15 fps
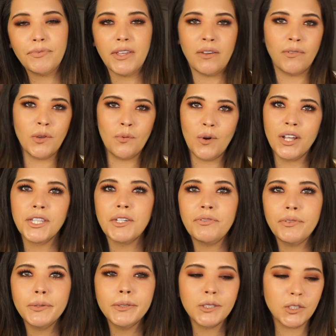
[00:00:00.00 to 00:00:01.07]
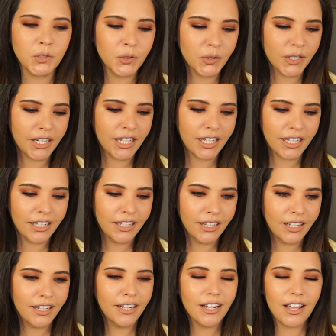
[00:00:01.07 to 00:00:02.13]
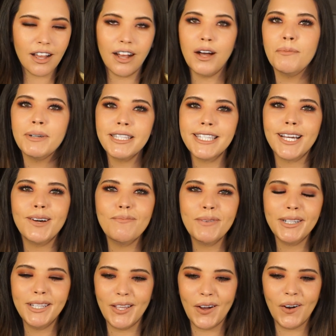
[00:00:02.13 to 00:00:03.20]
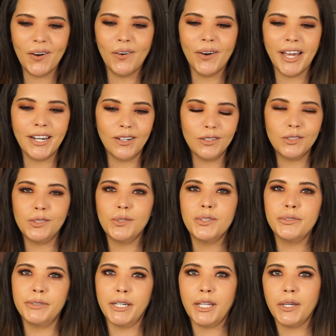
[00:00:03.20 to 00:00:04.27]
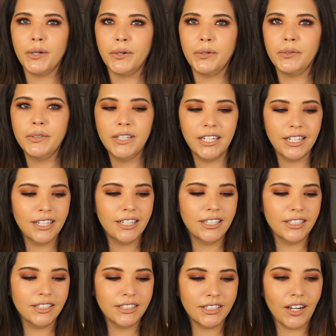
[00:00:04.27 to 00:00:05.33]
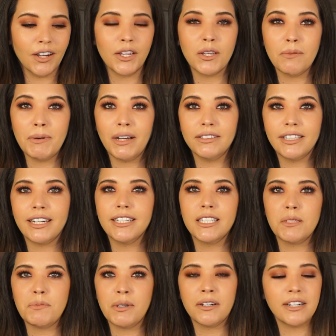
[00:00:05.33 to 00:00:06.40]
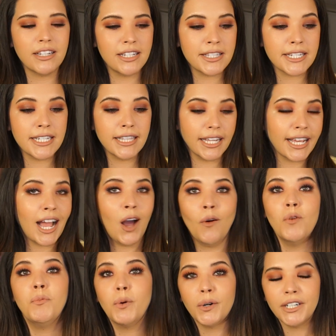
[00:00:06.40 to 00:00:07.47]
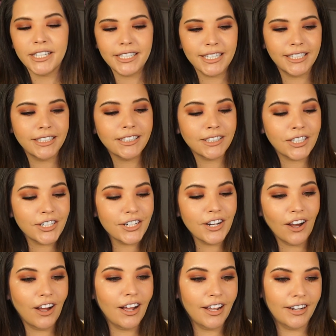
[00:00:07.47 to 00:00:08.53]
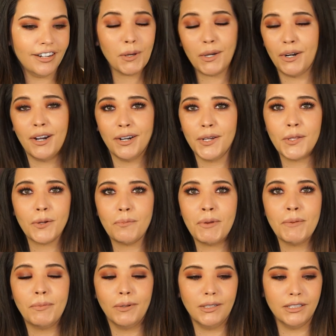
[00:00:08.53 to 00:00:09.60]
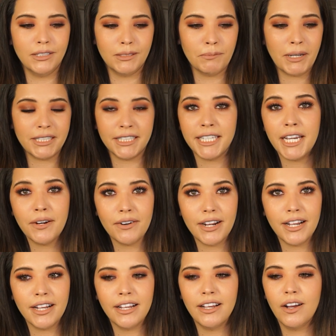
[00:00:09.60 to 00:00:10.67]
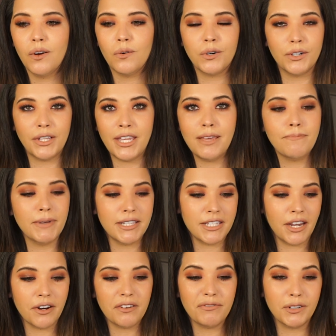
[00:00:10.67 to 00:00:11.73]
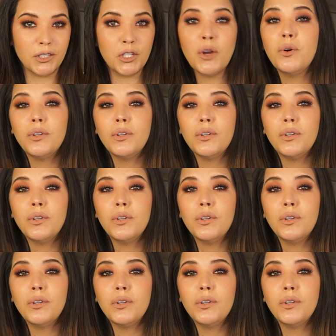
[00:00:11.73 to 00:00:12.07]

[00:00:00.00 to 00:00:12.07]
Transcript: If you want the full story, comment down below and I'll do a video talking about that experience and like how important it is to not put on other people's mascara or to keep mascara for too